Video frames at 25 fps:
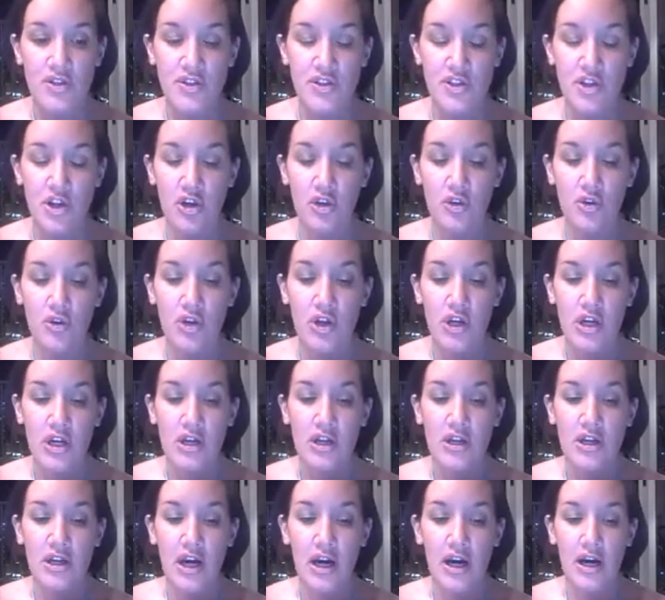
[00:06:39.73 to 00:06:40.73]
So,
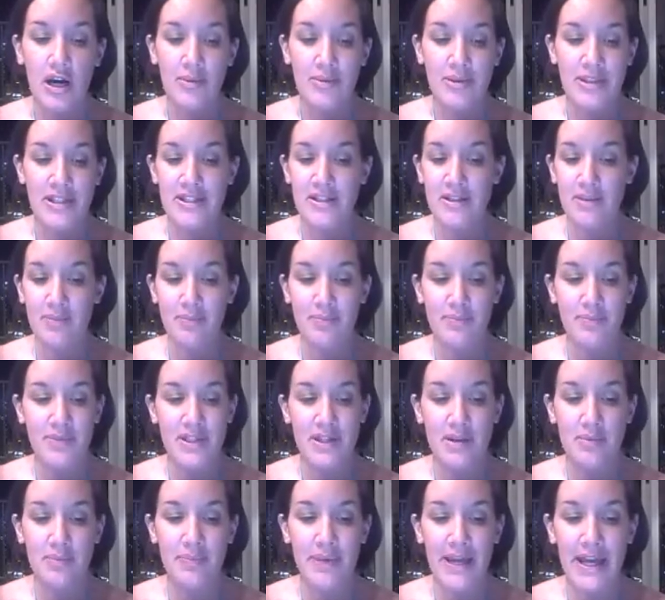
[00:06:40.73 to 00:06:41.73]
and
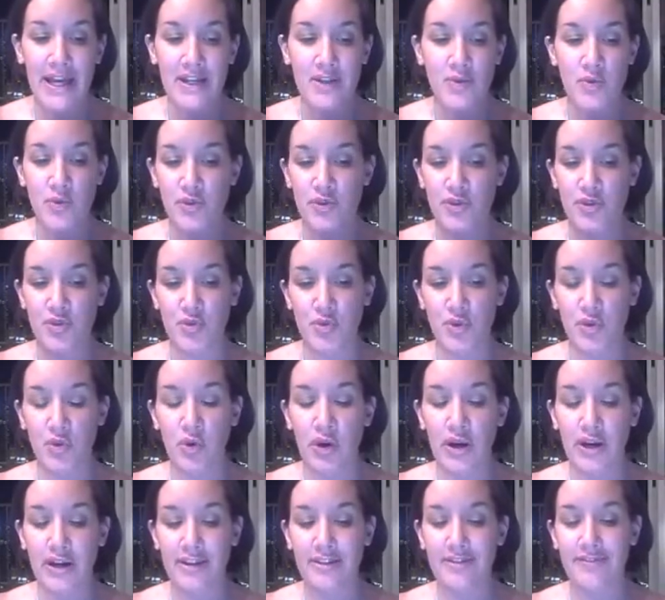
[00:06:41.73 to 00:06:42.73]
some banks will just
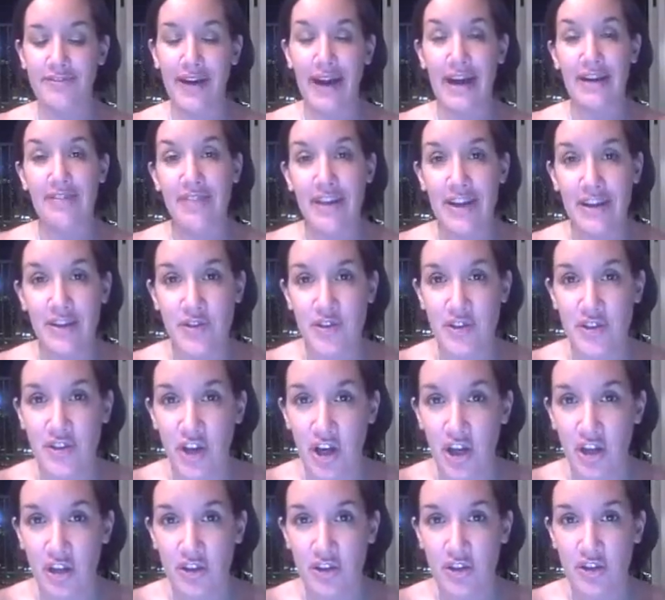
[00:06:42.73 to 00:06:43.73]
require
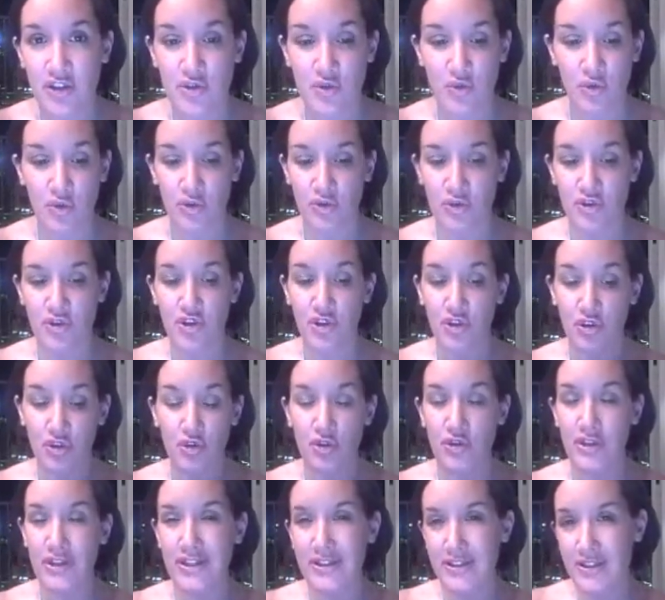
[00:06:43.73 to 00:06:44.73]
$5,000 or
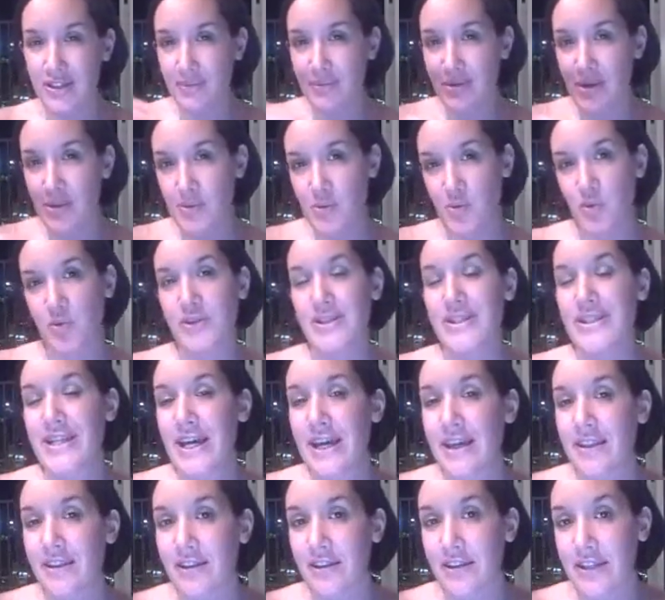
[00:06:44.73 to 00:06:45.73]
$2,000, or sometimes will
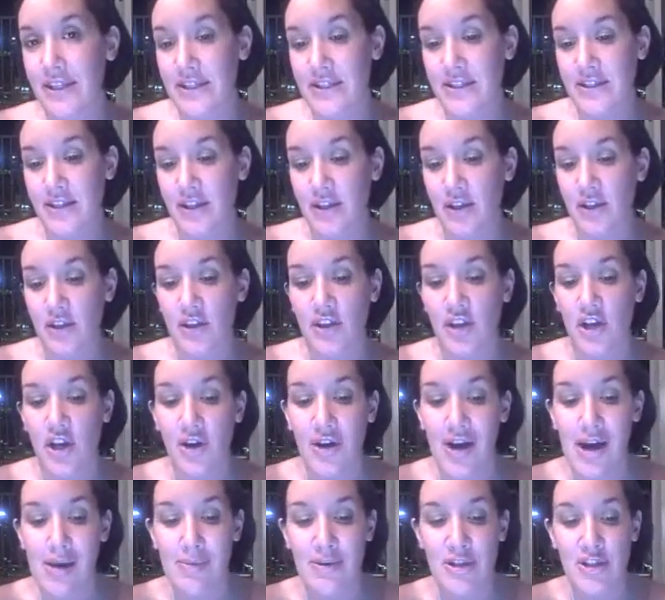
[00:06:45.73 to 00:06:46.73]
say in the listing,
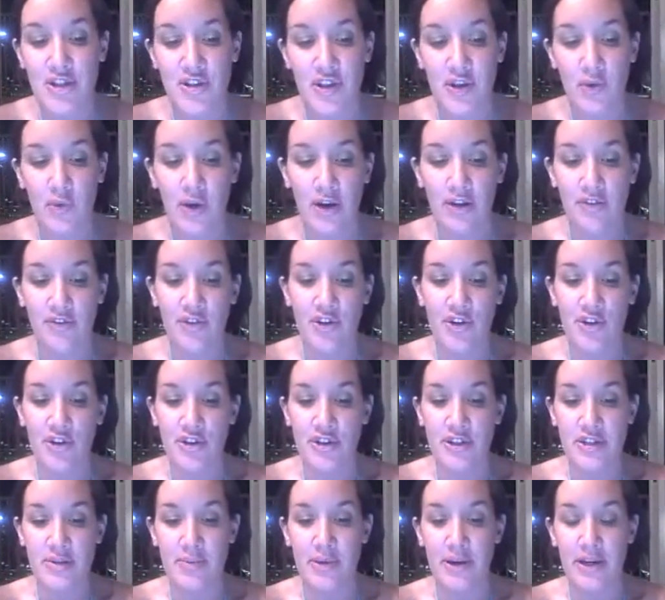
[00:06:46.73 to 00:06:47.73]
how much they want for
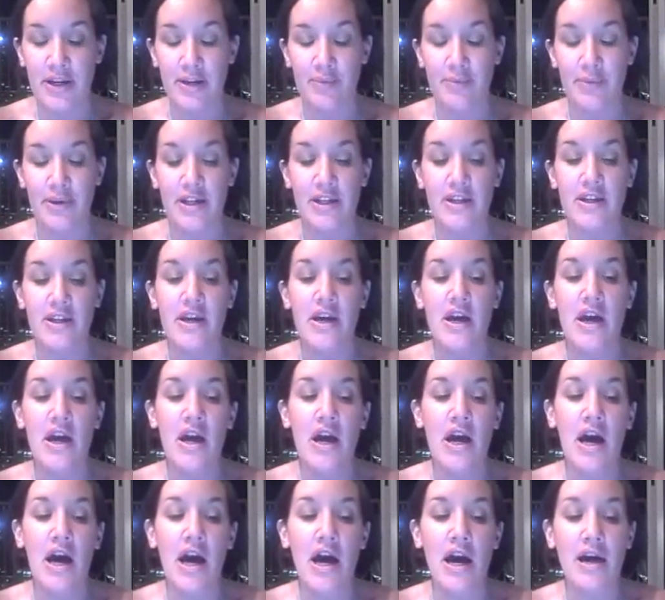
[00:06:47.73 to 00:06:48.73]
earnest money. But
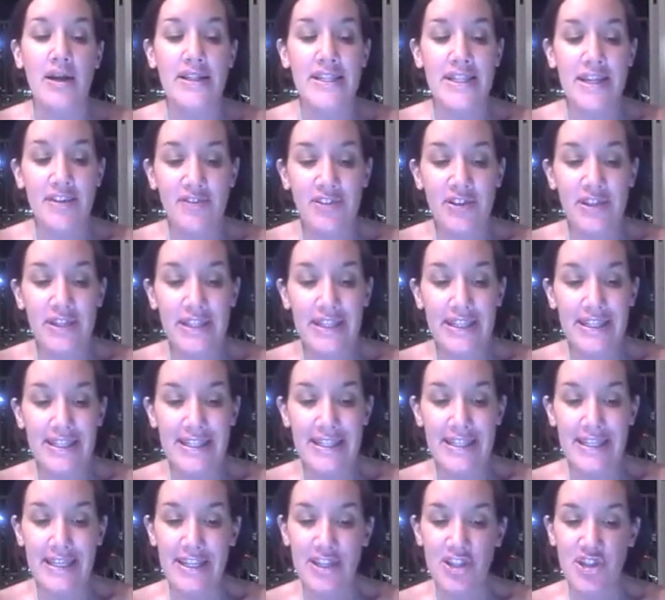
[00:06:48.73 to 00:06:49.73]
it definitely
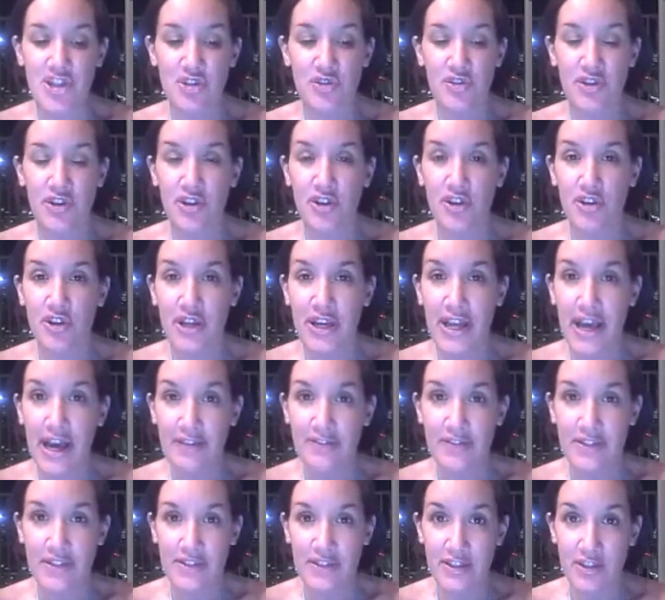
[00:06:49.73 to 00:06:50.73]
is an issue that you're going to
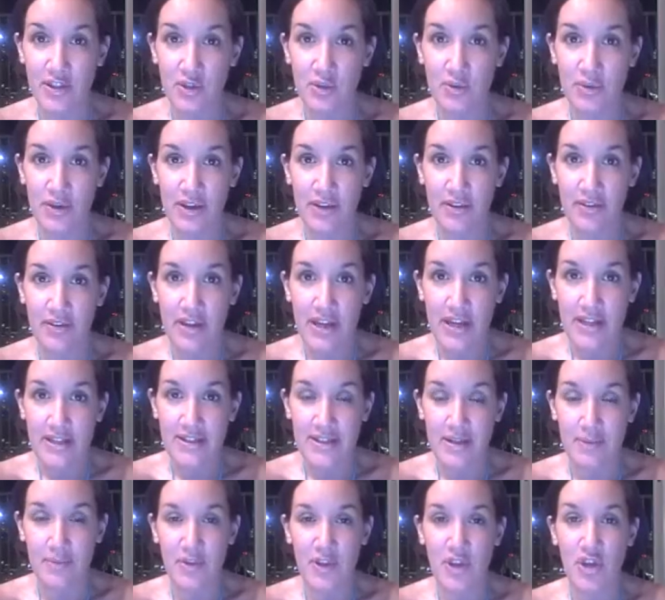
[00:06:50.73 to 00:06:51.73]
have to deal with,
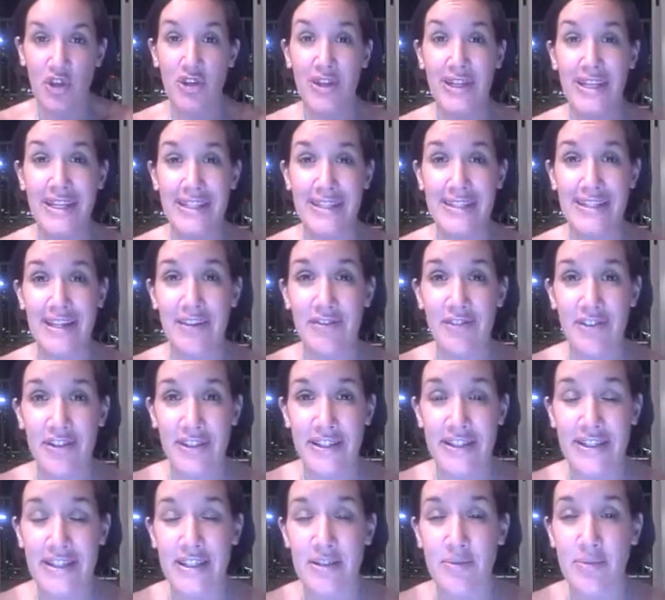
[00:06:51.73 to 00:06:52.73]
something you
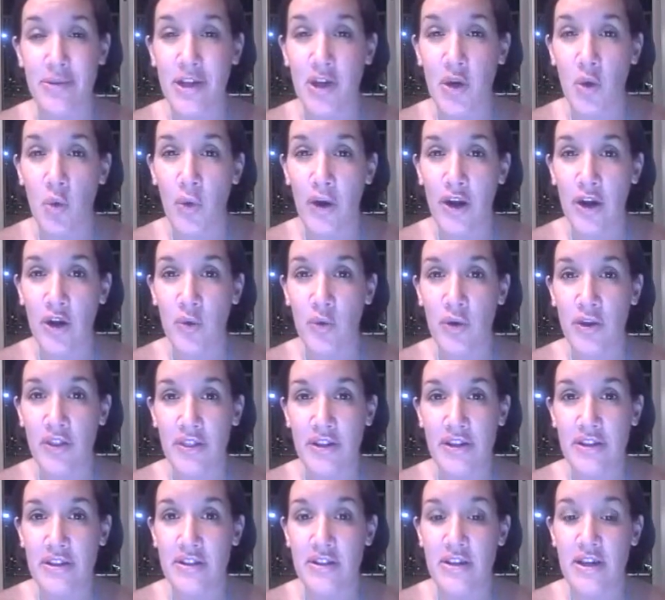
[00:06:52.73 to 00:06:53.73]
definitely need to be aware
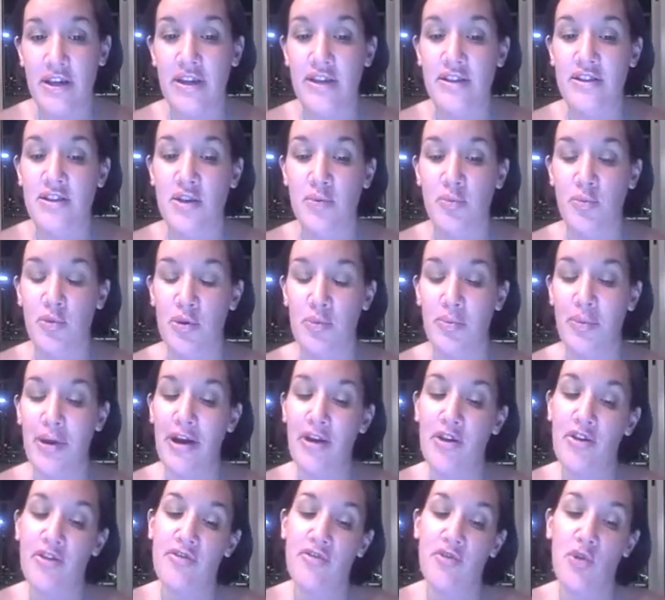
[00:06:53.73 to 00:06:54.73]
with and to
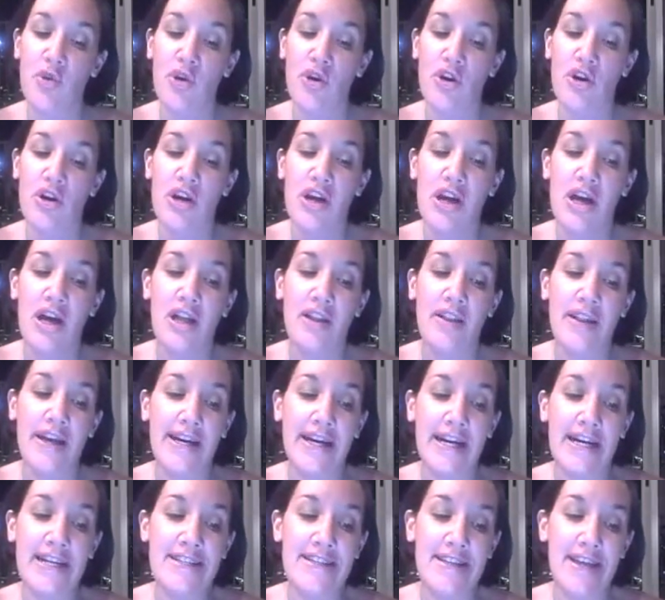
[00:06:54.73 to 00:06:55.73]
prepare for.
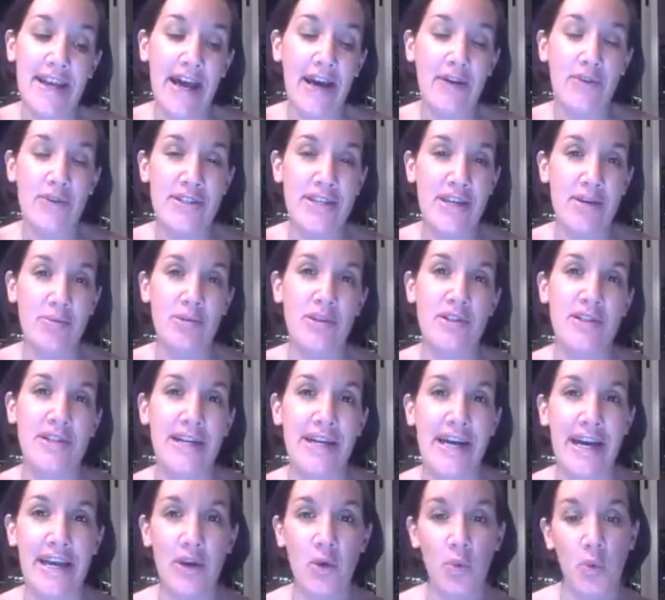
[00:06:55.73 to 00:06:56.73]
Like I said, I was able
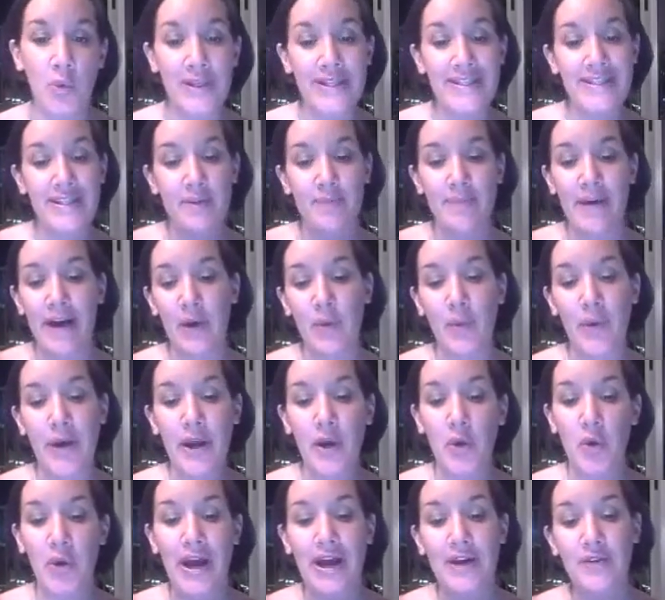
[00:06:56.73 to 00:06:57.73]
to kind of weasel my
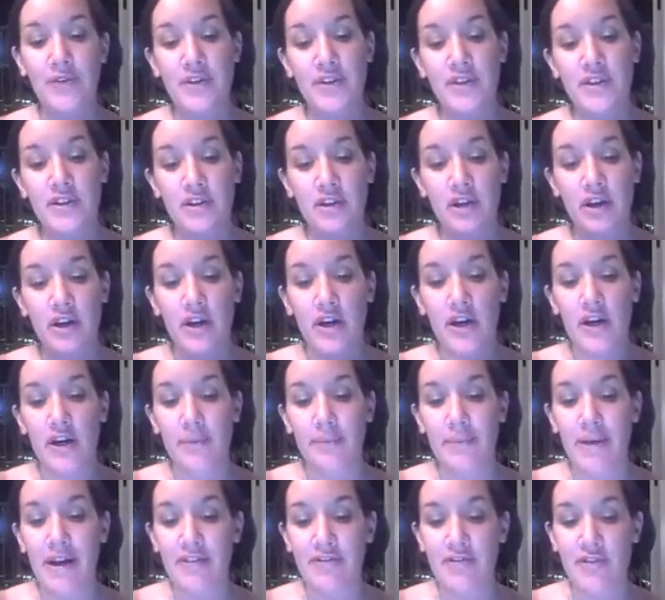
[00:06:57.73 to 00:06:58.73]
way around it
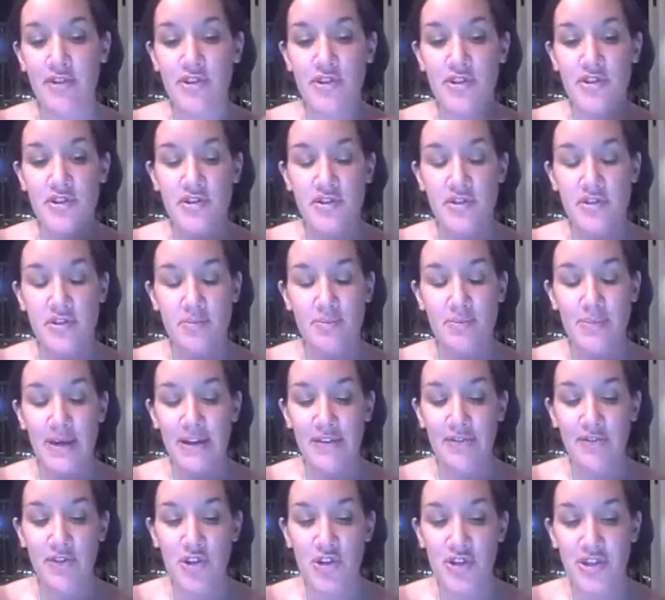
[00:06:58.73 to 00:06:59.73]
my
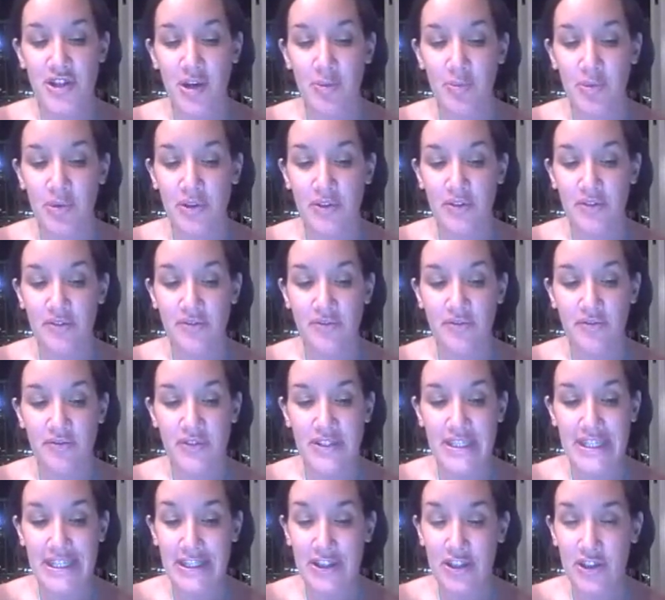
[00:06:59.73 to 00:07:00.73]
first couple of
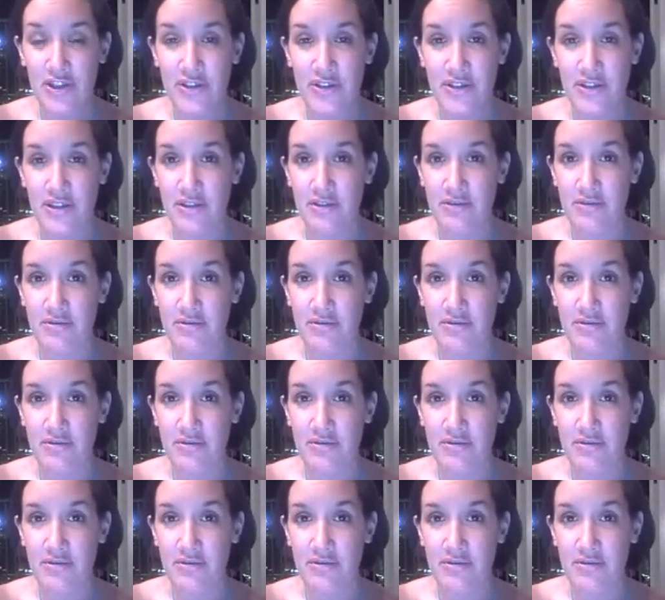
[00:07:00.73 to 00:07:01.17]
deals,